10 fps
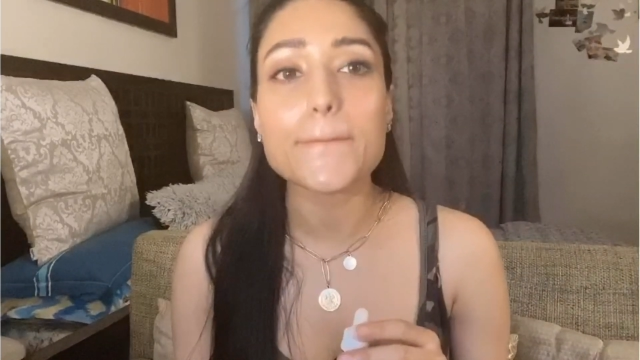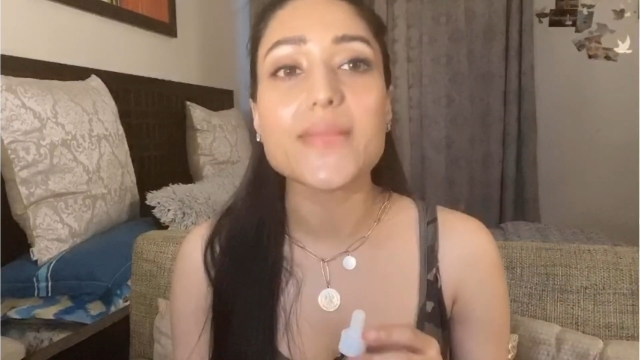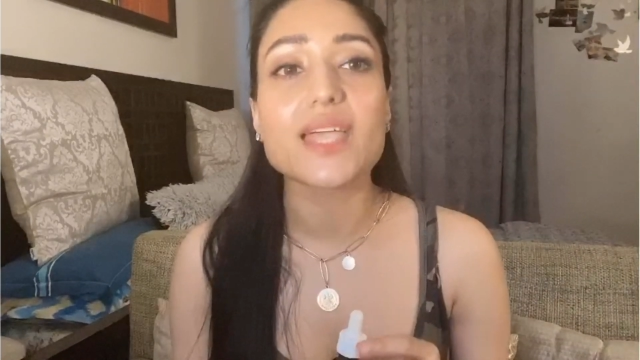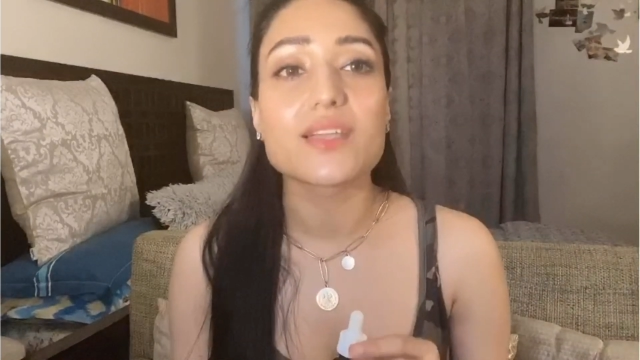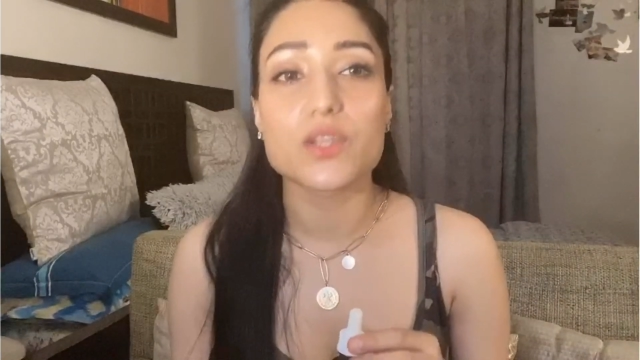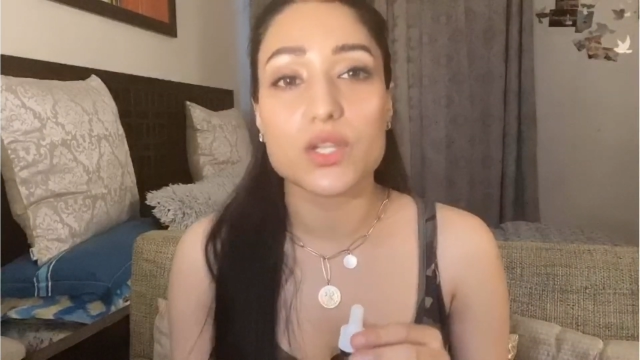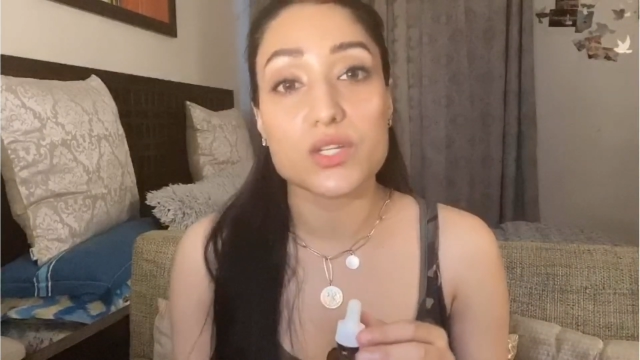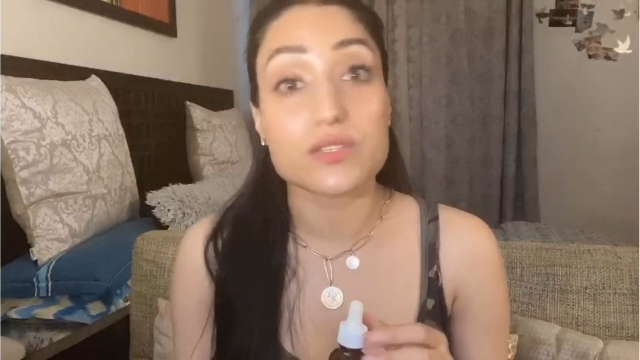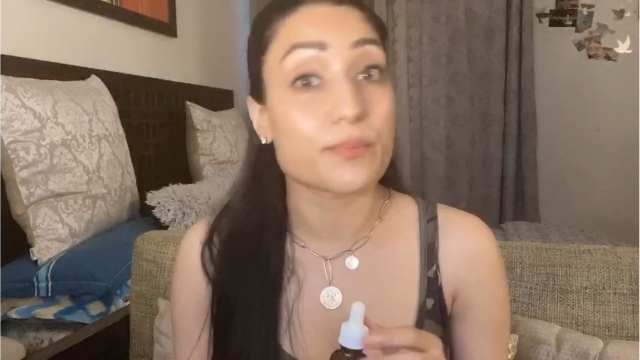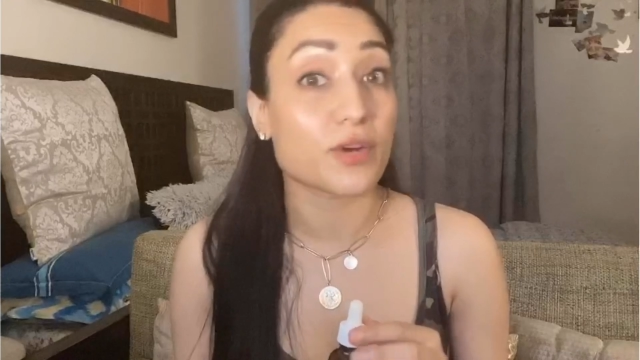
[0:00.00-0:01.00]
You can
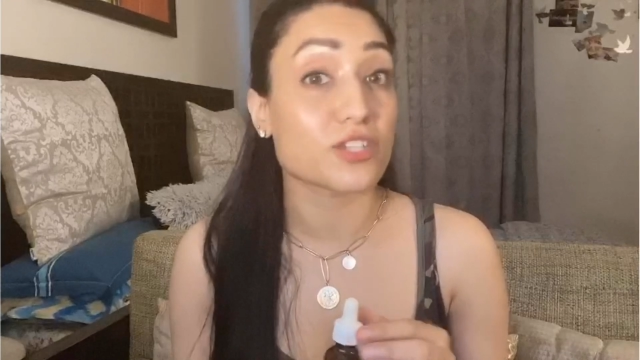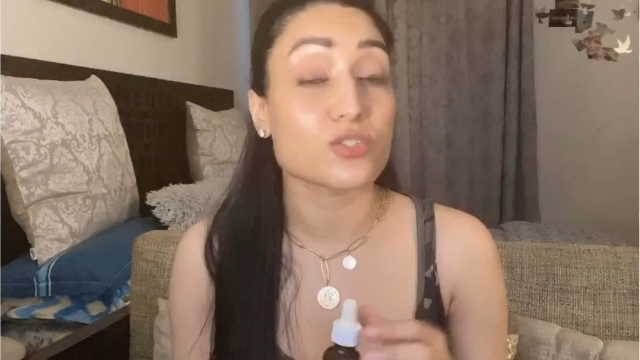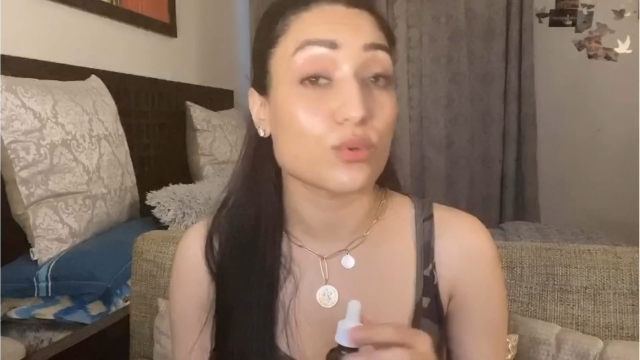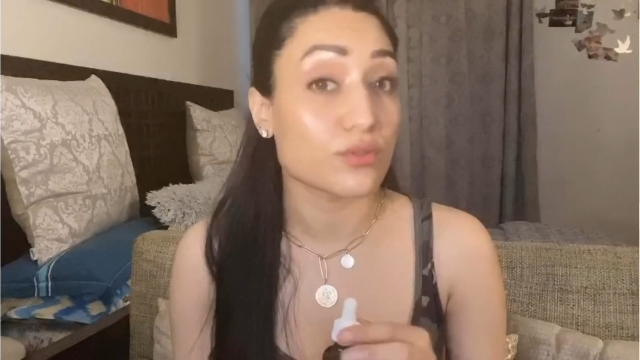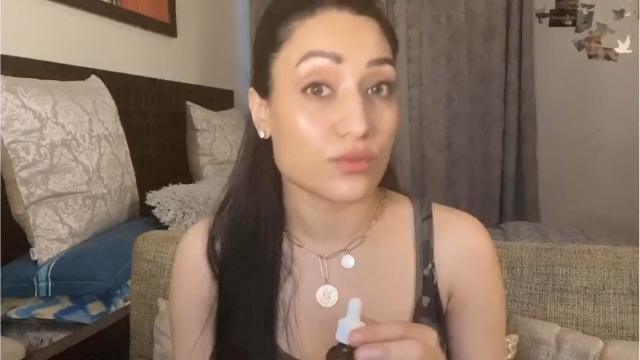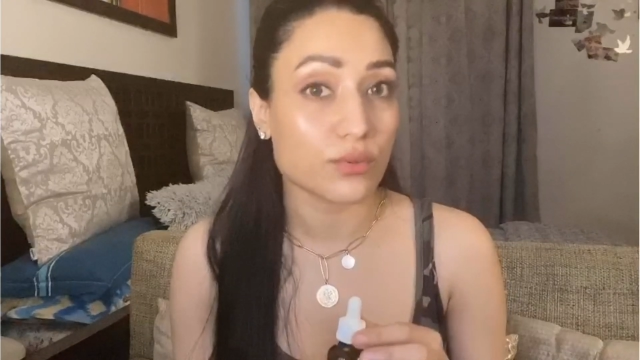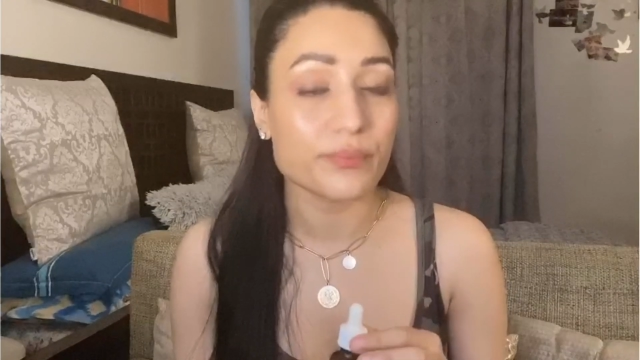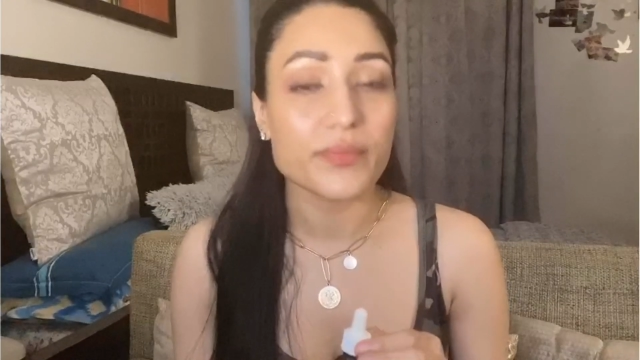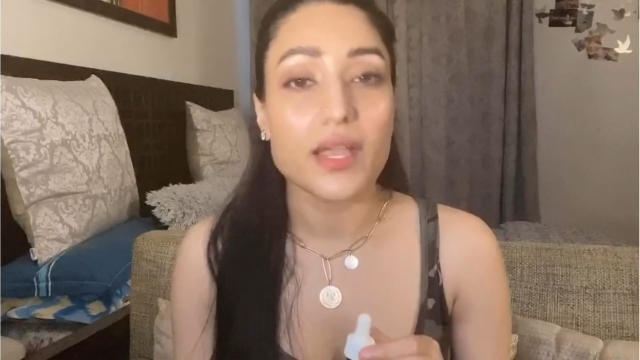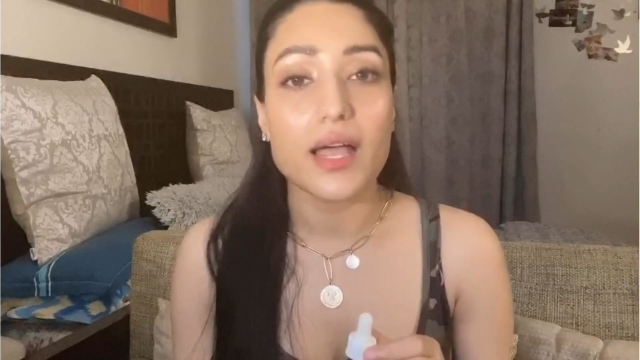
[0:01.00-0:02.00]
use a brush also,
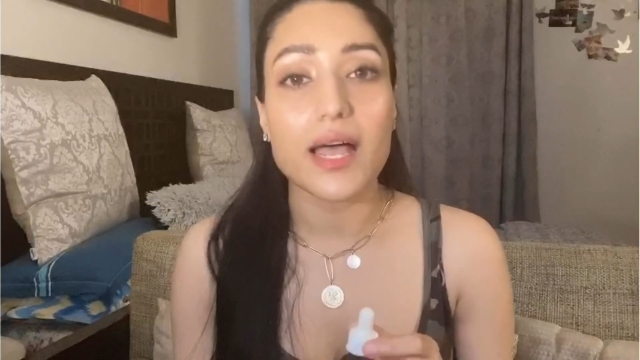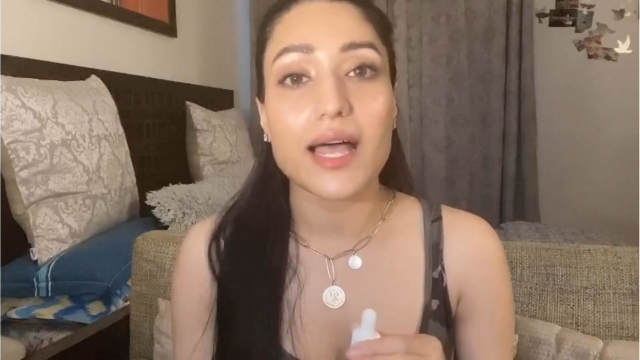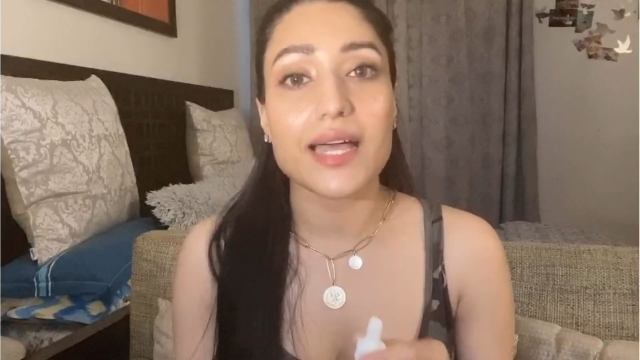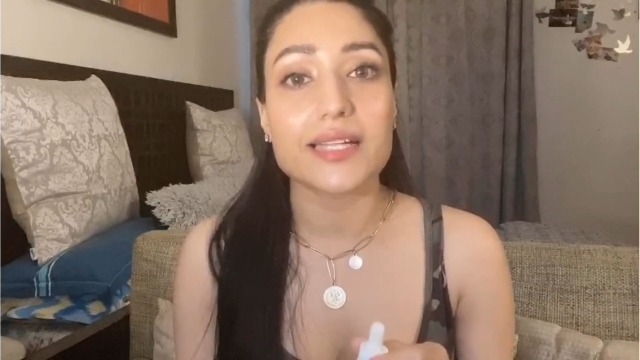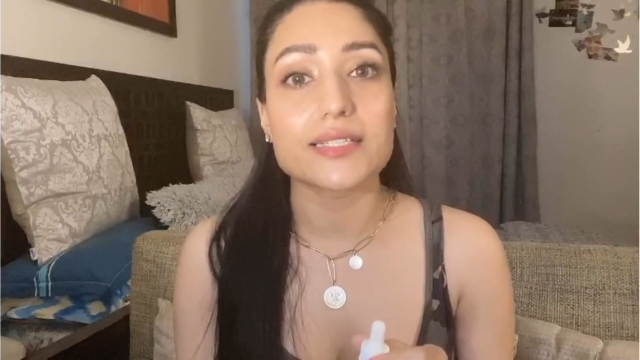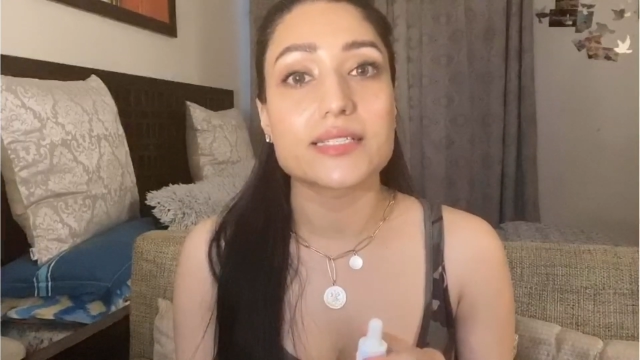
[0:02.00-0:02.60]
and